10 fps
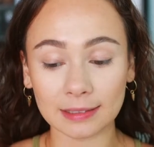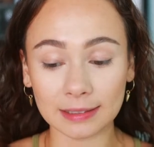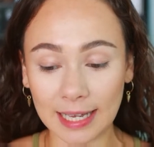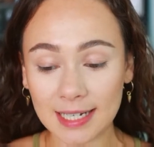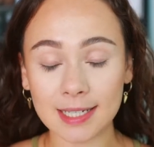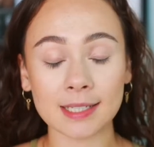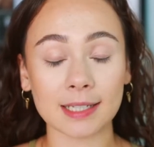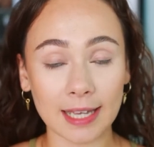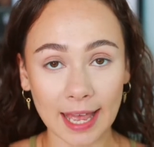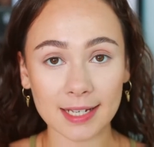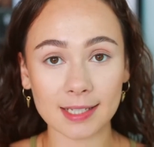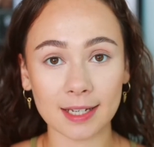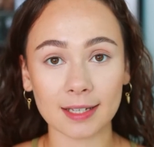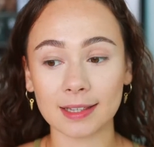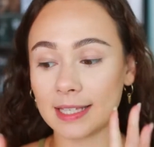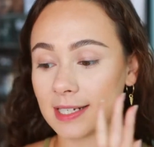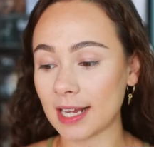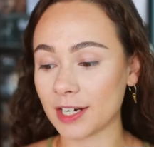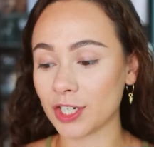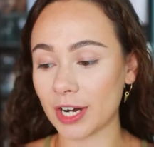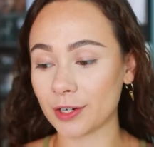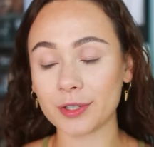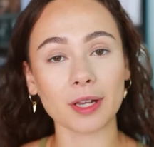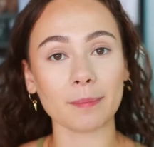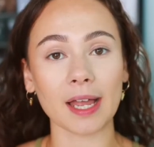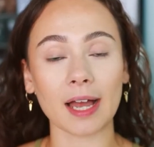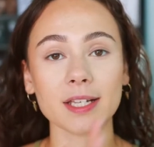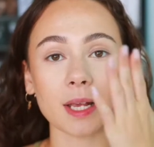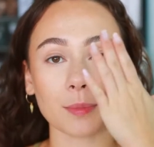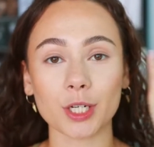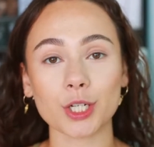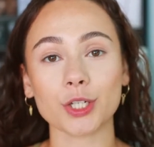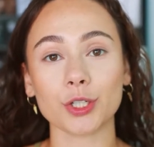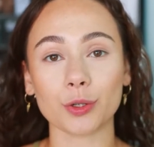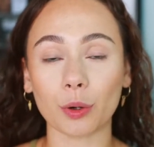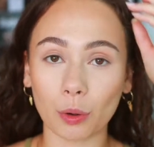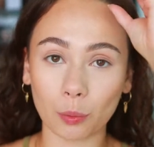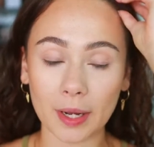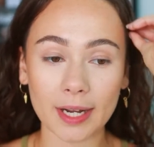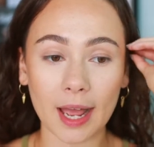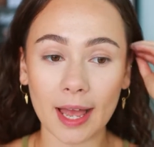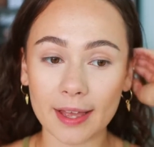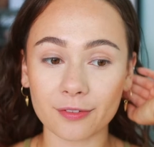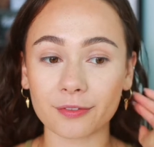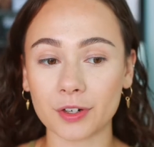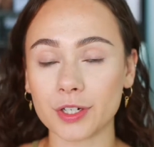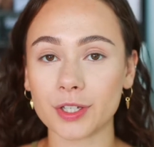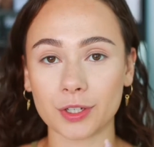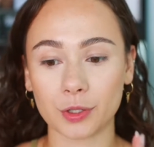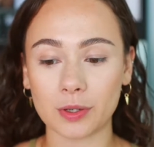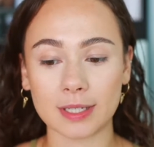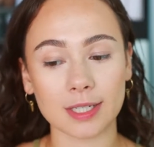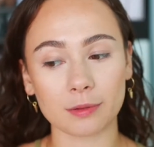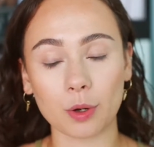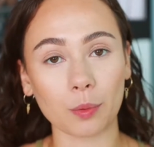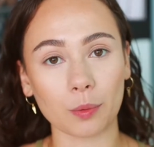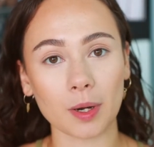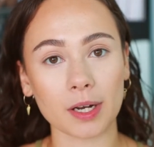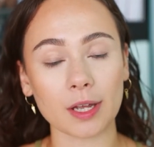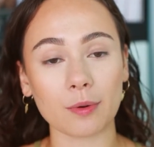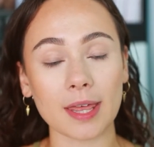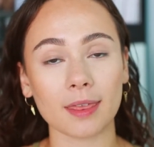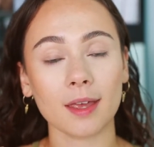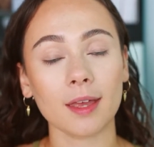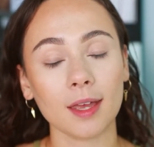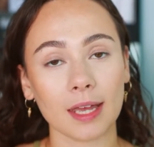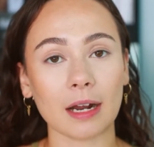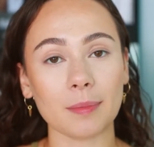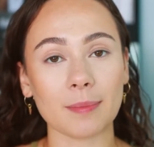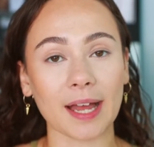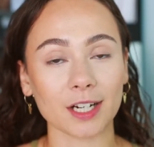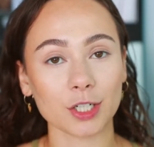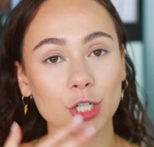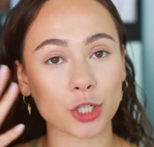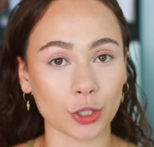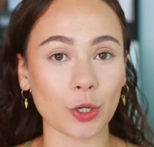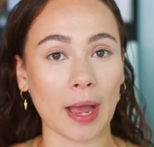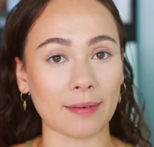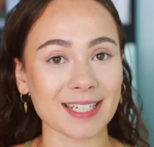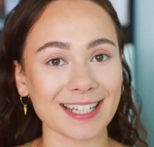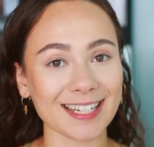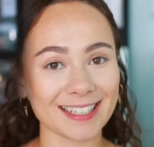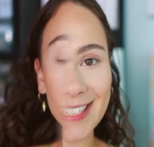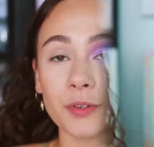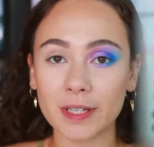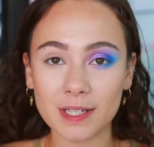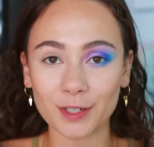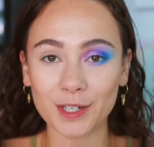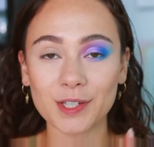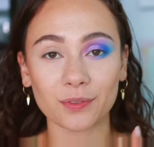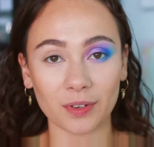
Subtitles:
let's get these eyeshadows on my eyes. I'm going to do one eye first so you can see what we're working with, and I'll be back to show you how I did it. So this look is